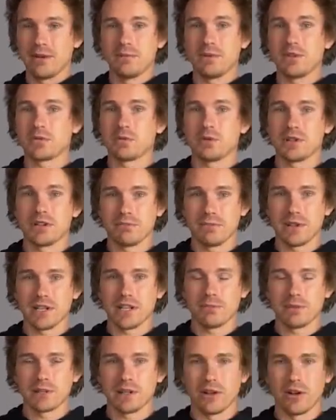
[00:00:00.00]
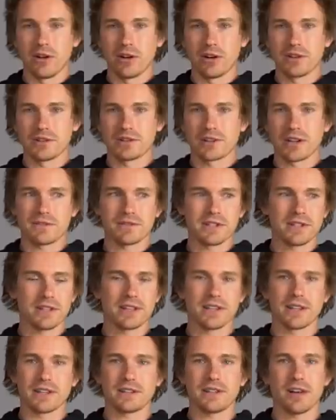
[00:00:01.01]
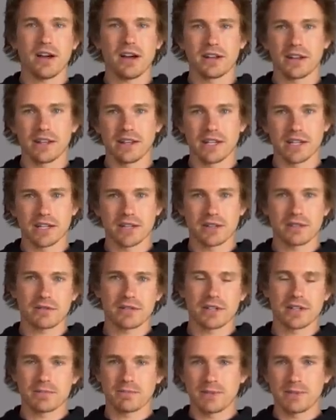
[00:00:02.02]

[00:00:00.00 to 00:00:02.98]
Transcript: in between a medium and large, and I've seen that a ton in the industry,